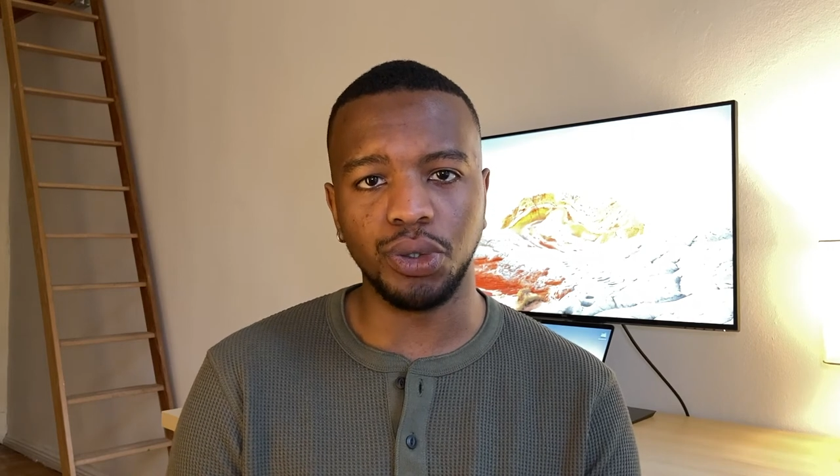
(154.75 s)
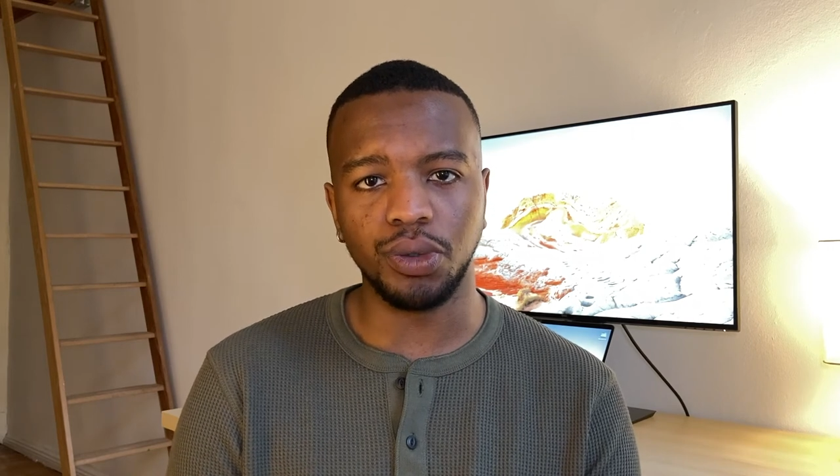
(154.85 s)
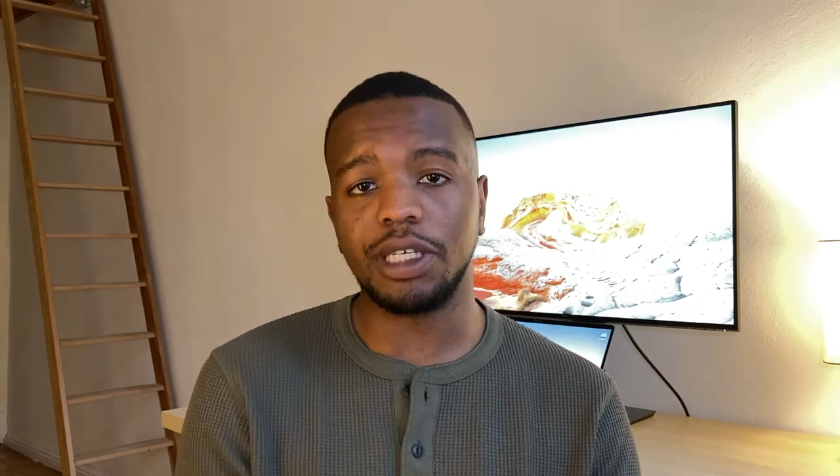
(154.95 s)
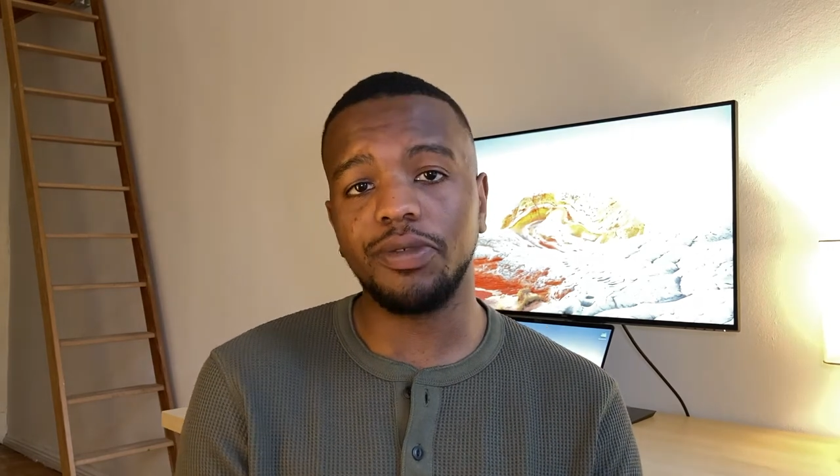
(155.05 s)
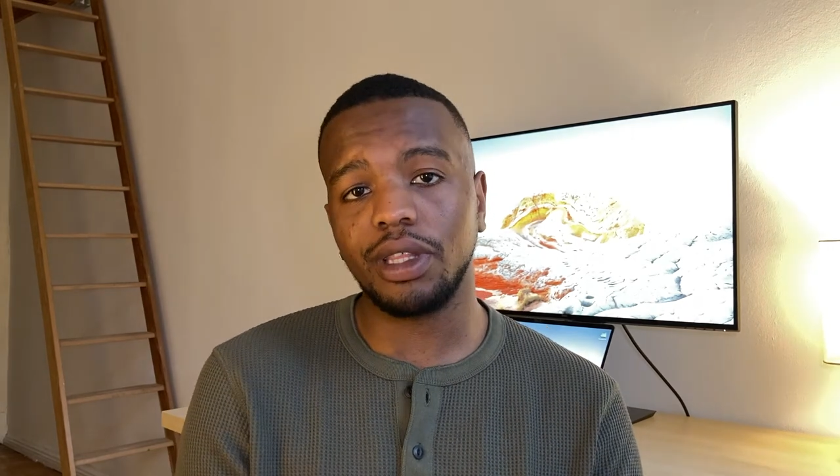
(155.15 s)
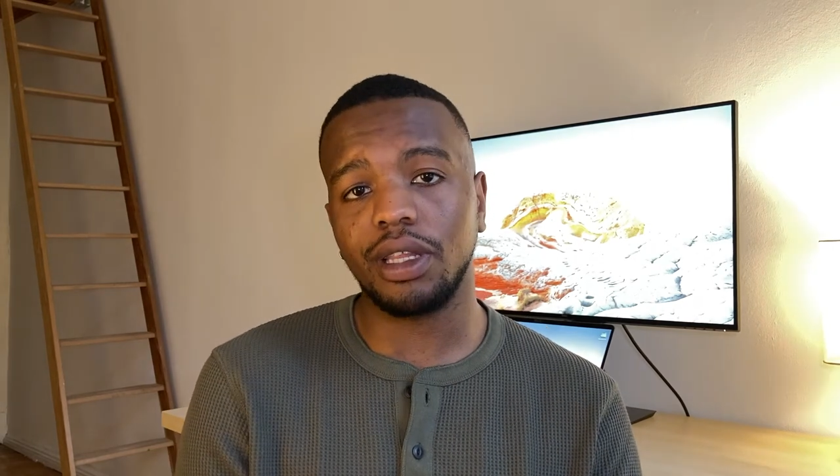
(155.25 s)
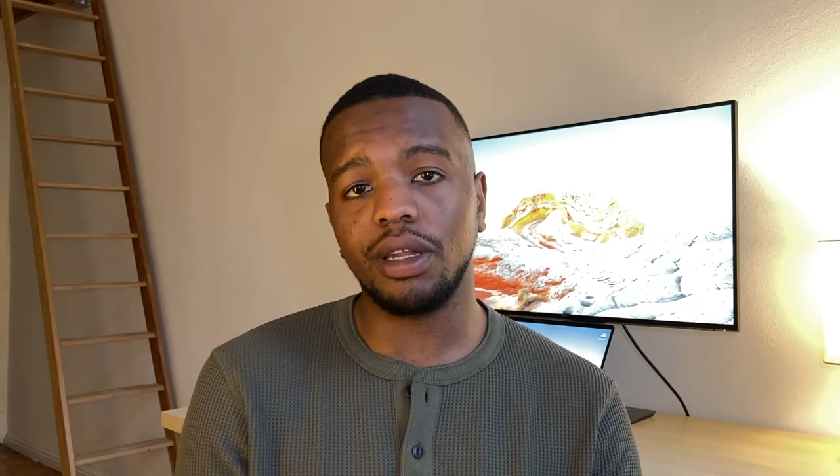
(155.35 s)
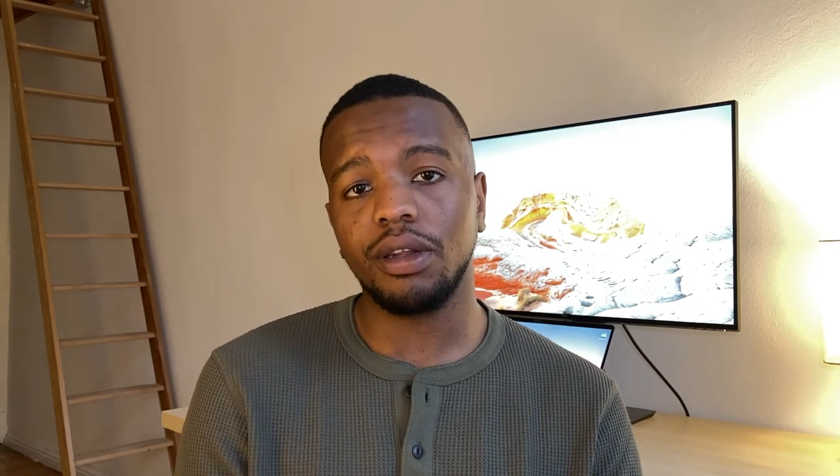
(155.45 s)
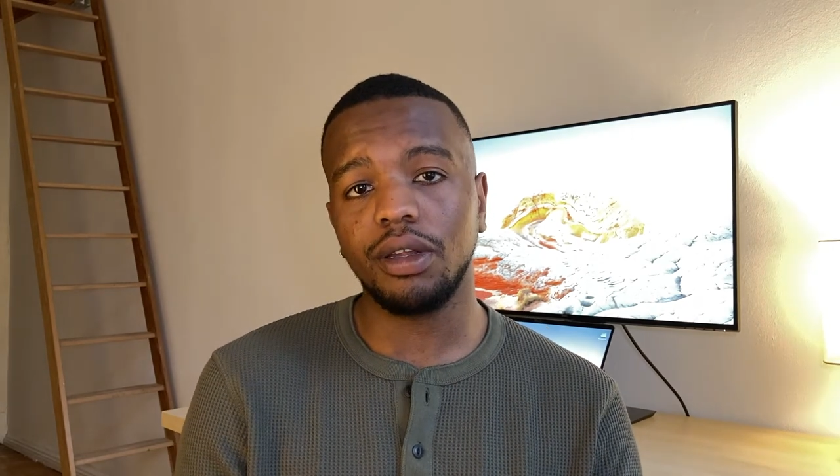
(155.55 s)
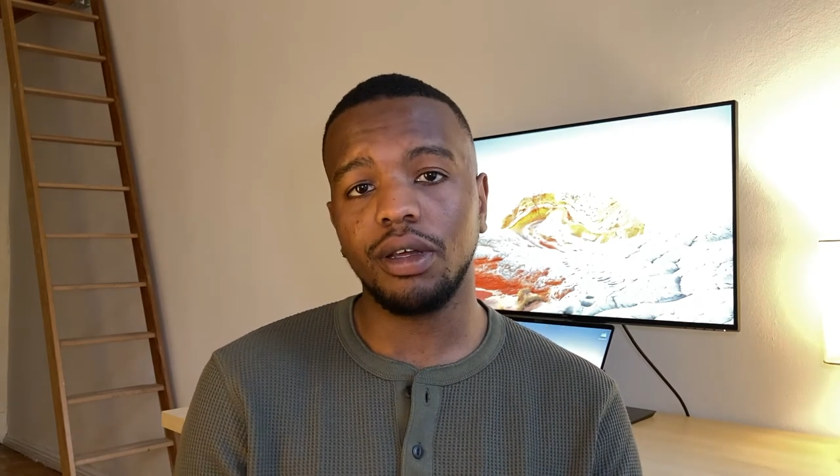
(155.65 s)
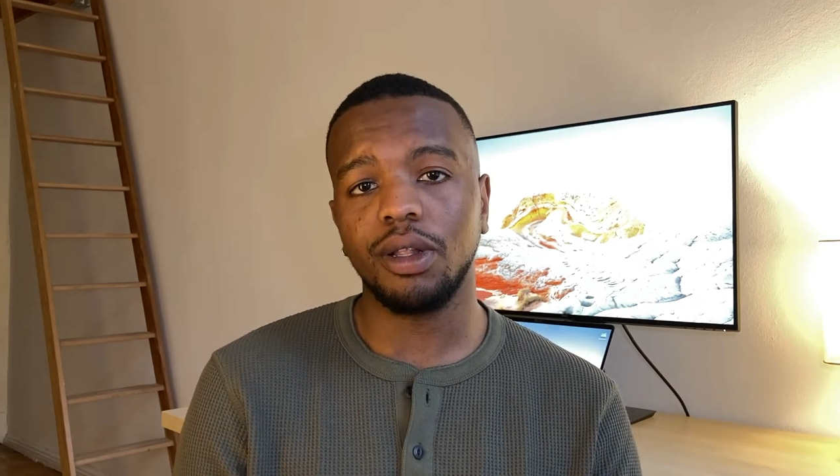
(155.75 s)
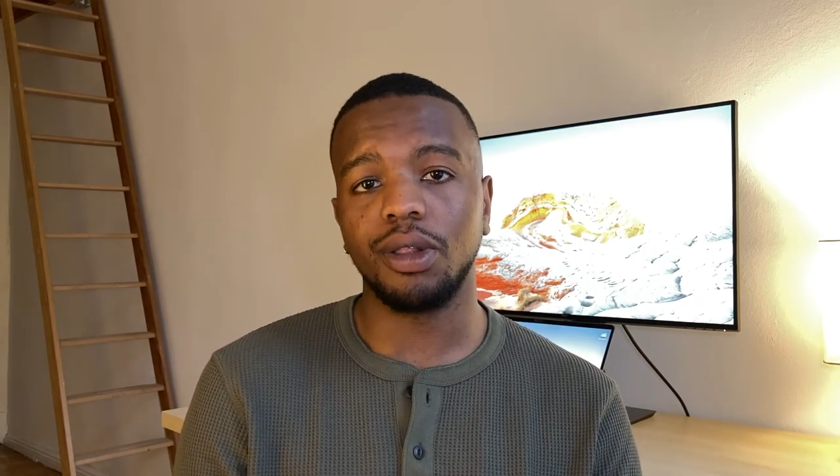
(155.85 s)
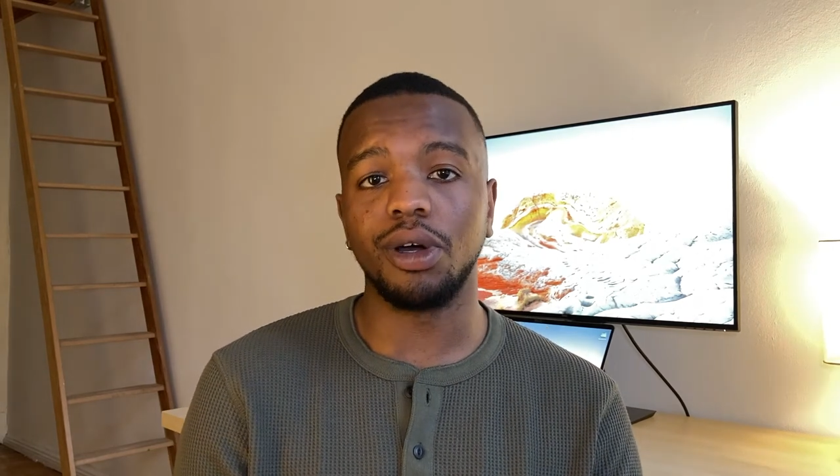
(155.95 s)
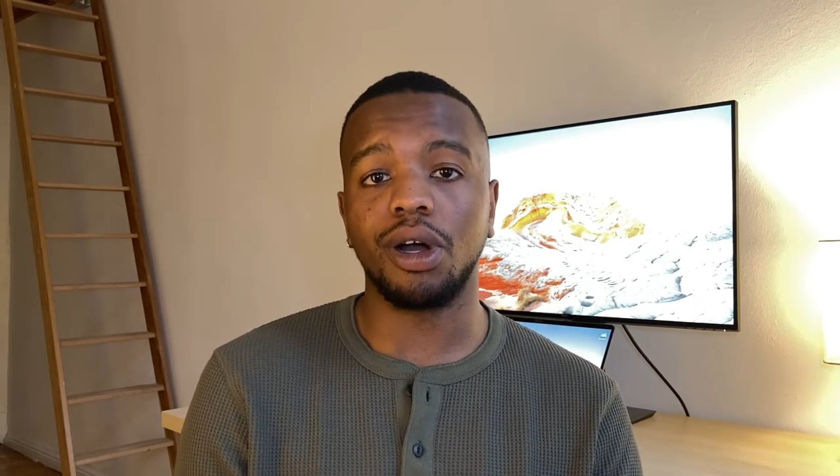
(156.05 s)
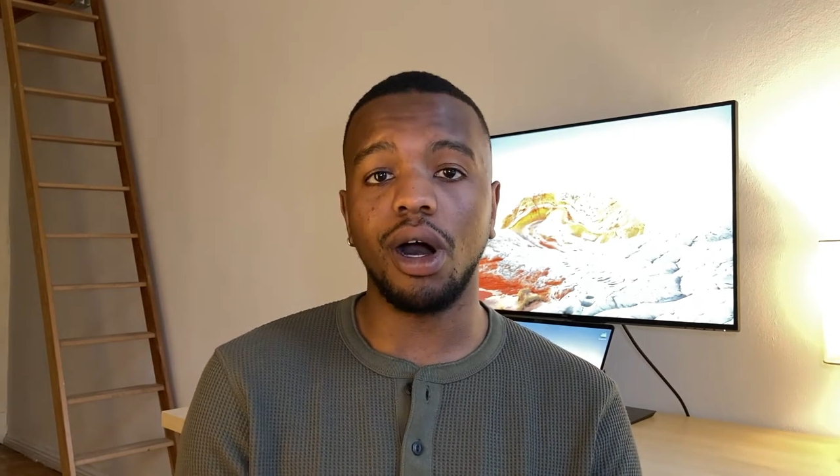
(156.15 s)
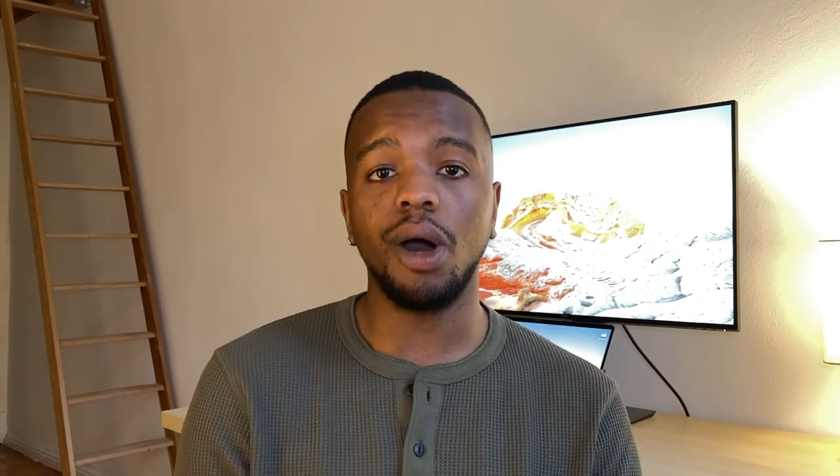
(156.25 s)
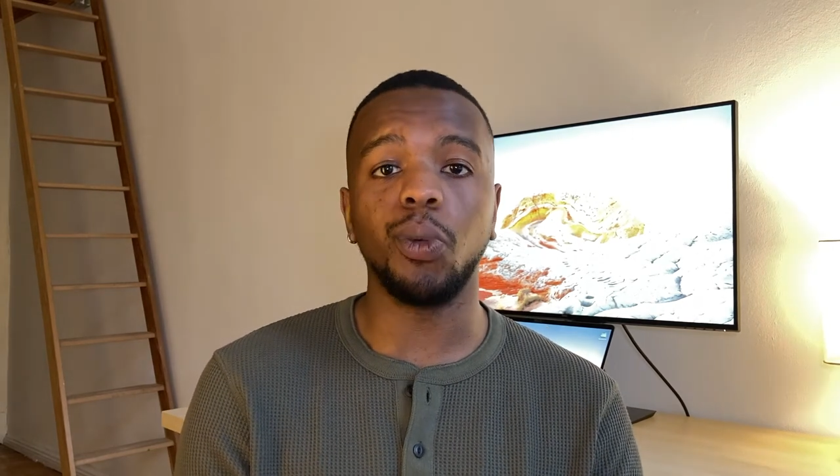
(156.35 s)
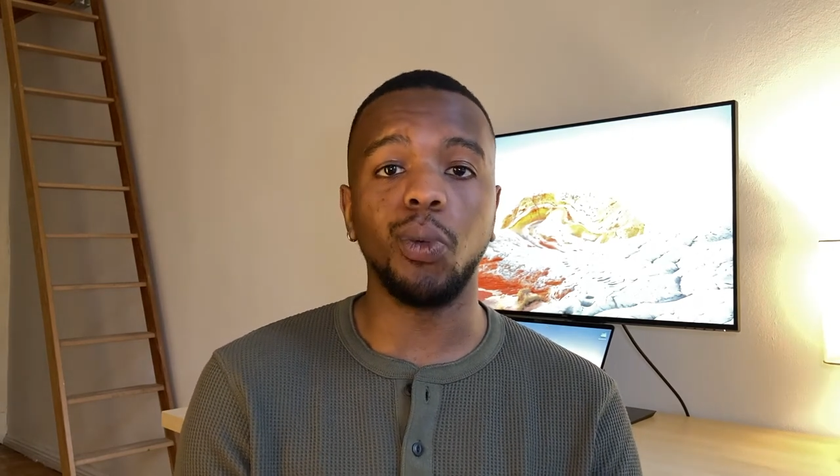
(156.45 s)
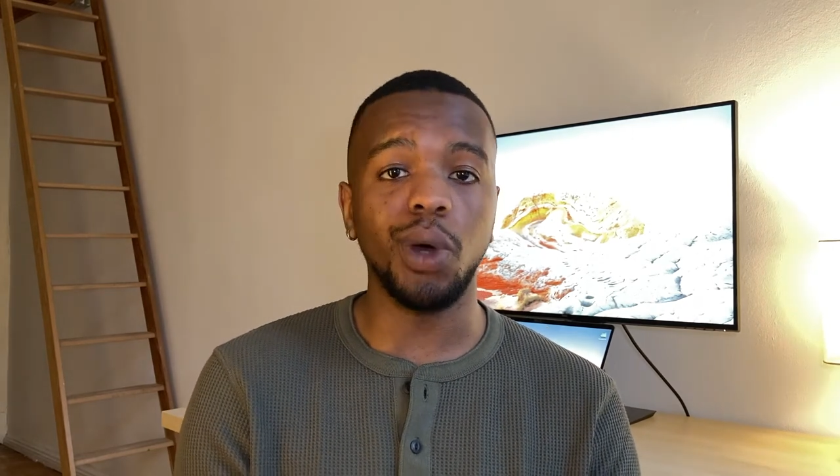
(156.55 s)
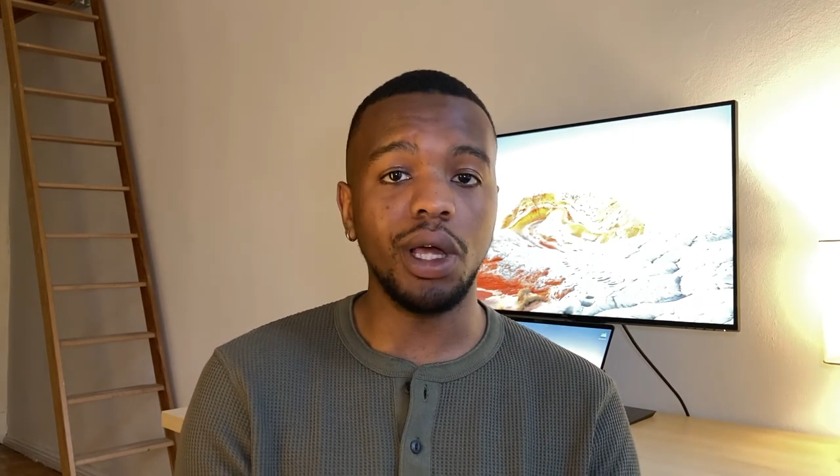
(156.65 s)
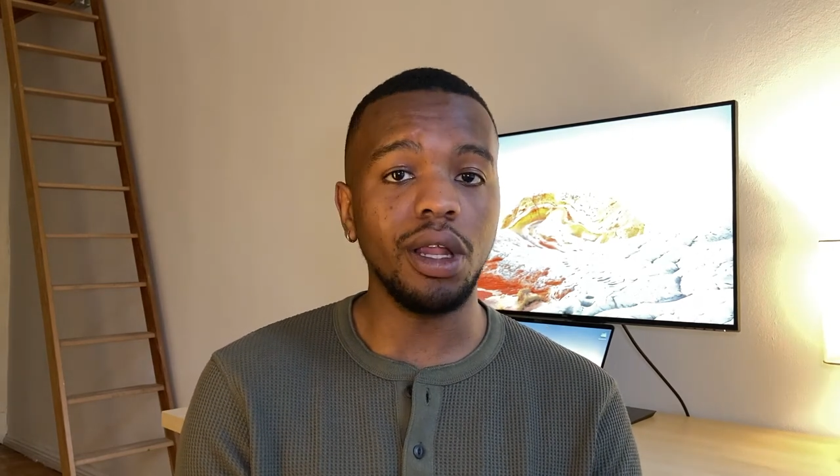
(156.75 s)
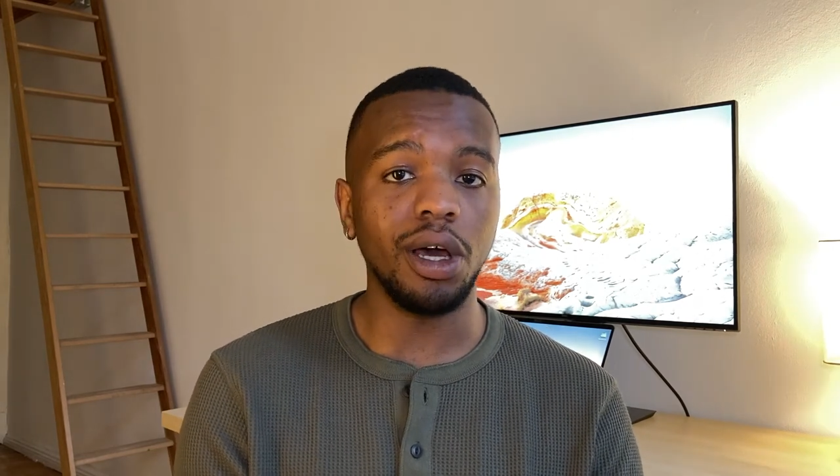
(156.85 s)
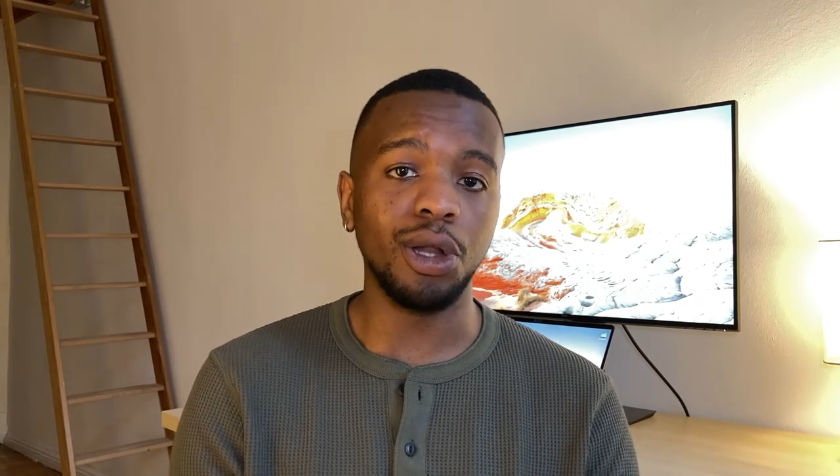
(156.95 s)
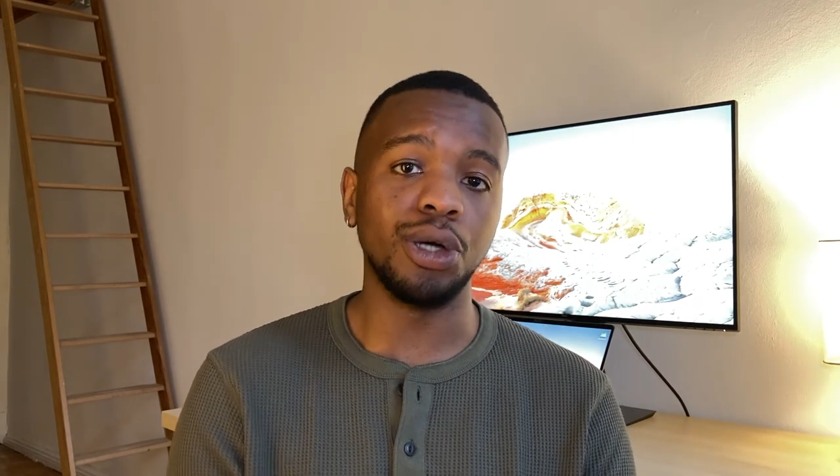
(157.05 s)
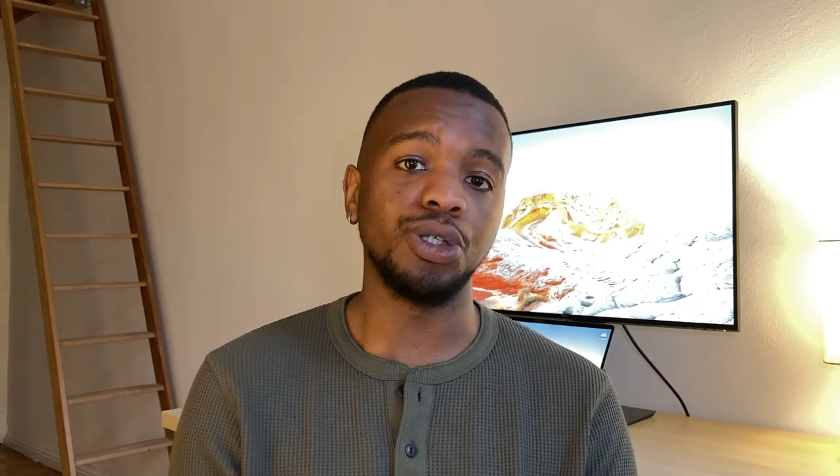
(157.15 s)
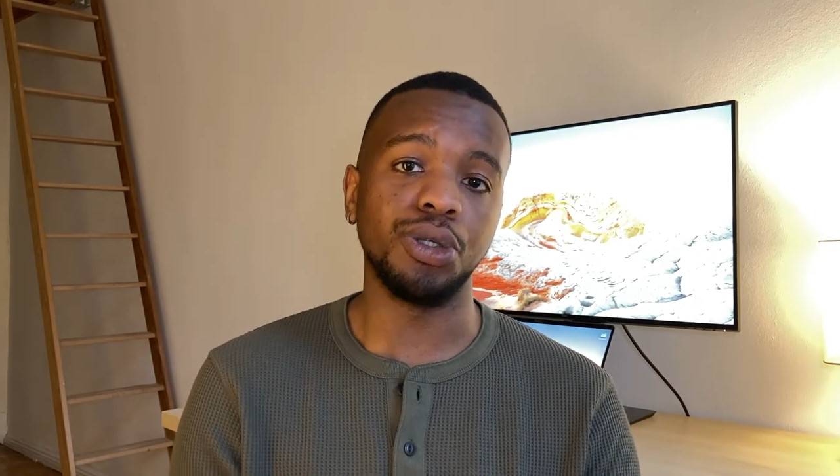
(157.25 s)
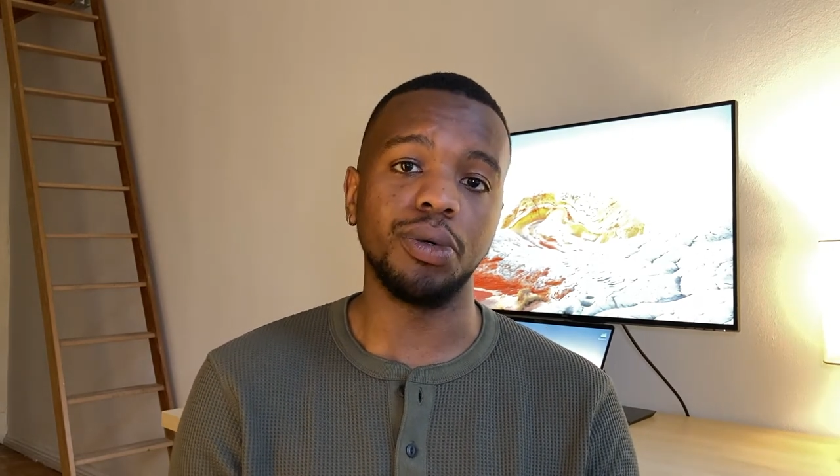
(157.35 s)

But even then, the car will alert you.